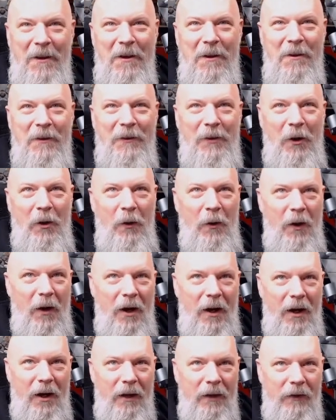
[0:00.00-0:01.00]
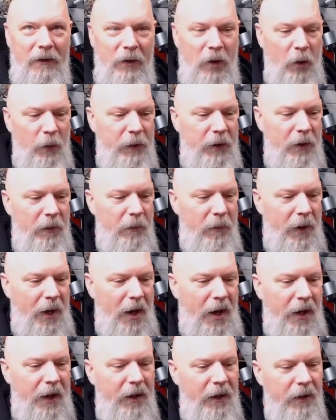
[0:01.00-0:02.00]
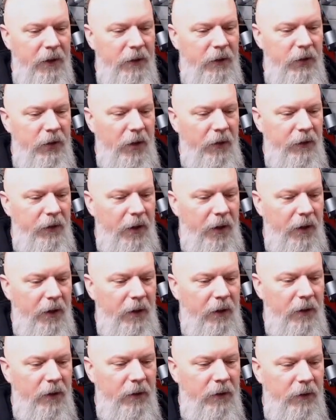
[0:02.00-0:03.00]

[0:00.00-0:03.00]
So sculpted by Jeff Yeager.